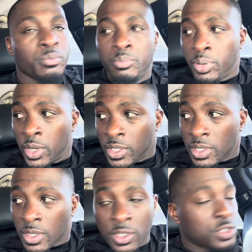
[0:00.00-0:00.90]
put
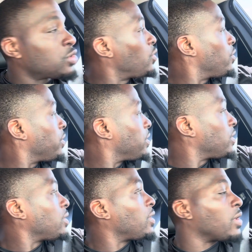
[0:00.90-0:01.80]
a story
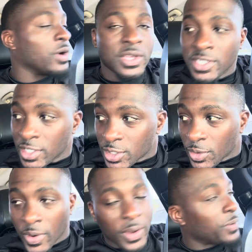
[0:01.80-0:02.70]
on his
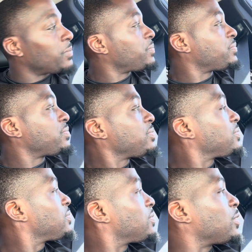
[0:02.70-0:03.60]
Instagram,
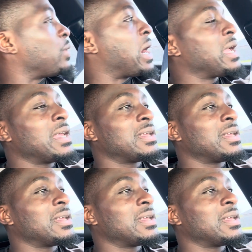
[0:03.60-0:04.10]
right?